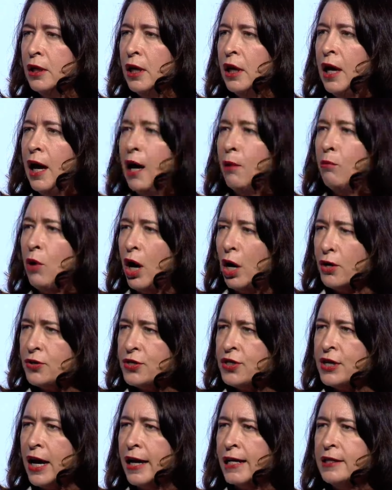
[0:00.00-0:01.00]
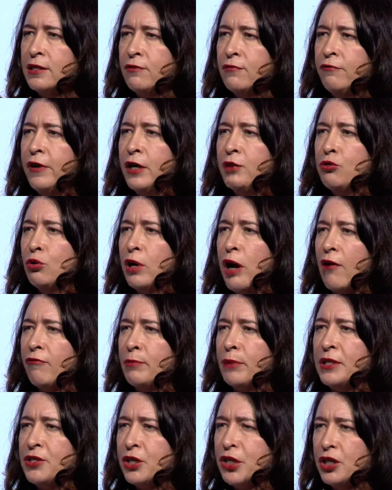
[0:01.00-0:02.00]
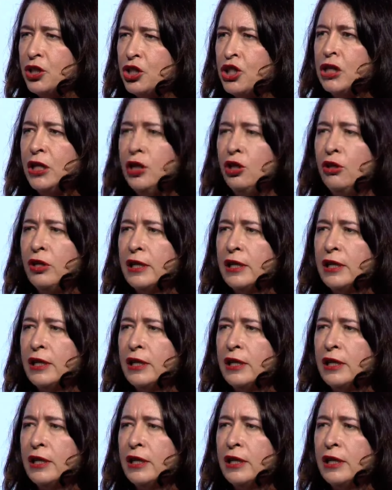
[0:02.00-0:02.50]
And while state and federal governments continue